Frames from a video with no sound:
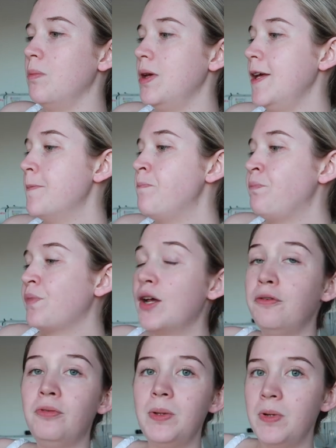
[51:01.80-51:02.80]
to be
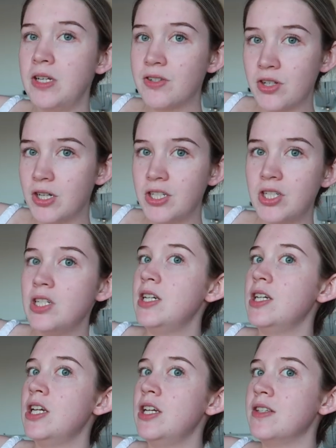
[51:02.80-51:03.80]
flipping
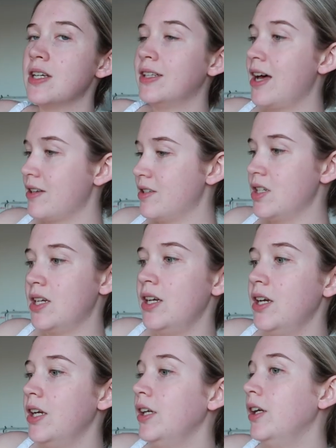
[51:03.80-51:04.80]
scrunchies,
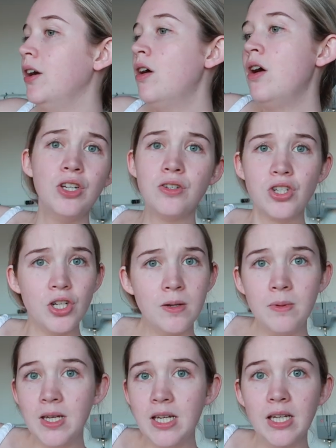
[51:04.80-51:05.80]
elasticing,
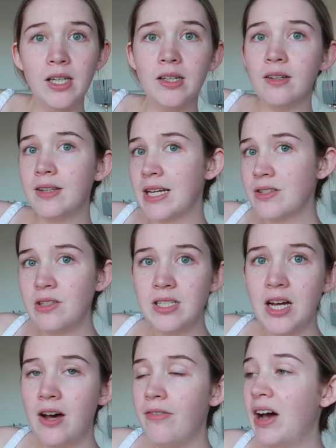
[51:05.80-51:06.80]
YouTubing, that sort of
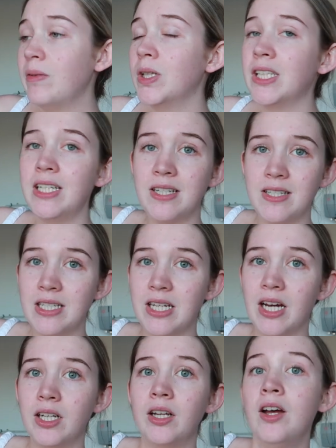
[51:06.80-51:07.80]
stuff. I'm going to need to sit
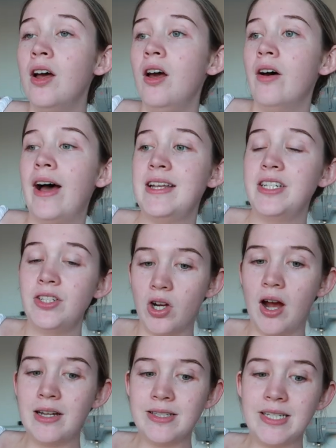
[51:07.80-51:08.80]
down. I did
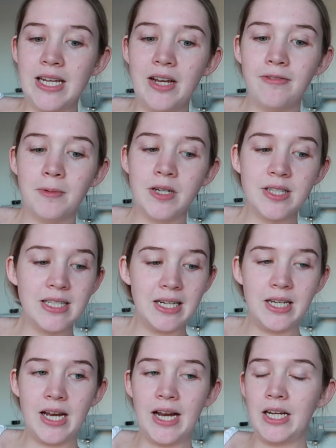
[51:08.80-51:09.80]
try and stand for most of the day
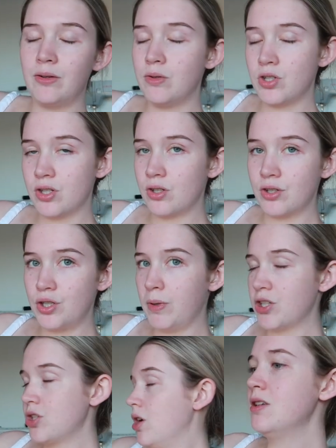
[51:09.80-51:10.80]
today and it just got too
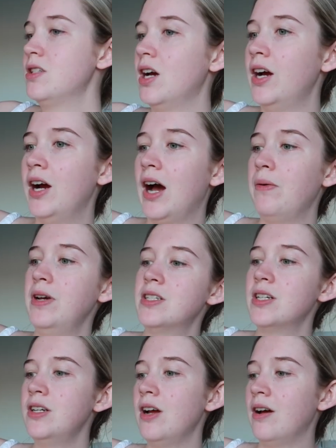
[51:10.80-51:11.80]
much. So I went
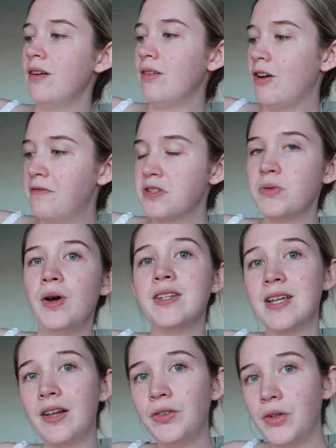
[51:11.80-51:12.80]
to
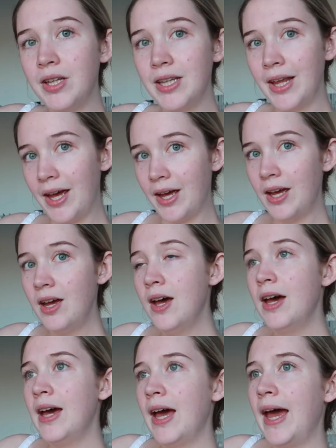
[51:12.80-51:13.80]
Officeworks and I looked in there
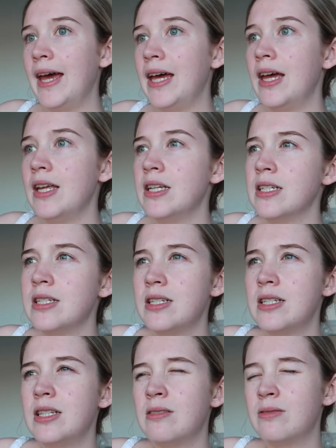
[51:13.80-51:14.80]
and
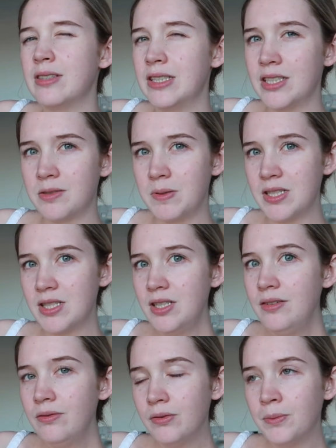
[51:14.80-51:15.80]
they were very expensive.